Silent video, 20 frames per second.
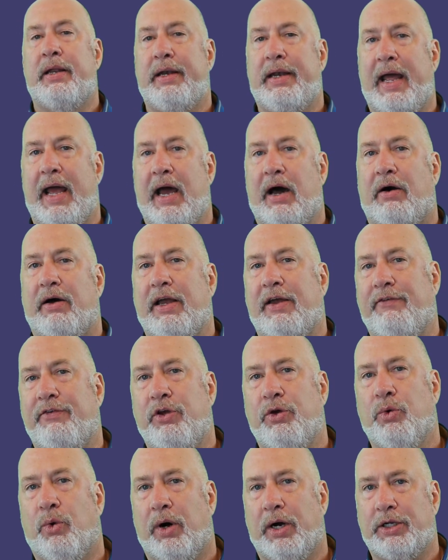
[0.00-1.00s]
Now,
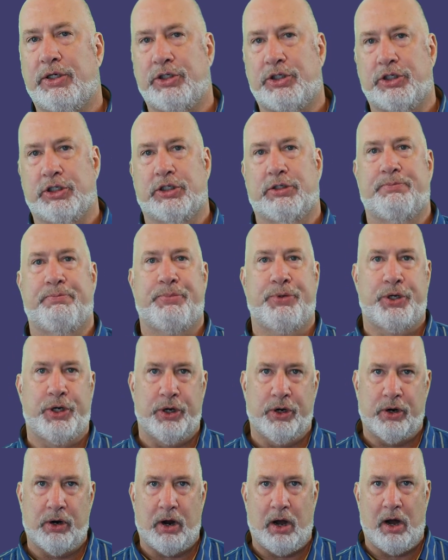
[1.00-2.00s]
if you want just
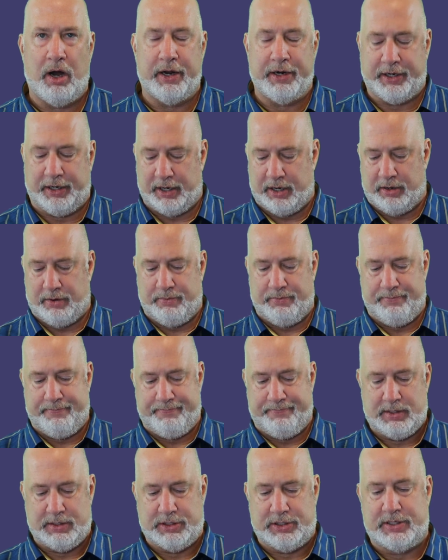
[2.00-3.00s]
pure audio,
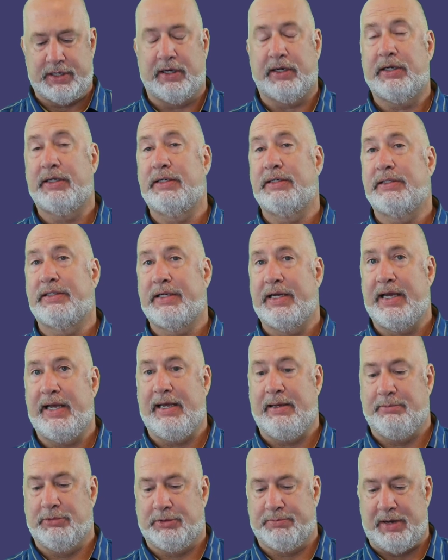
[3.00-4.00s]
still in
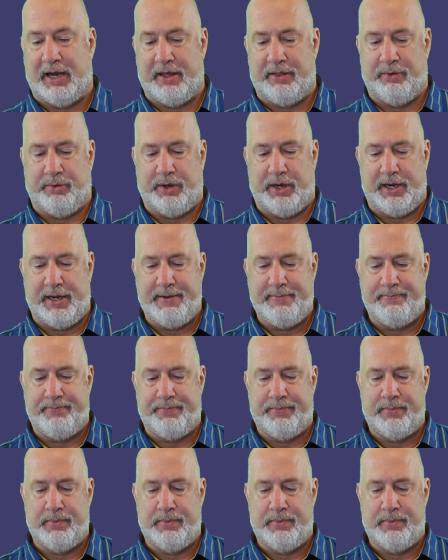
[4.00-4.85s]
Teams, by the way,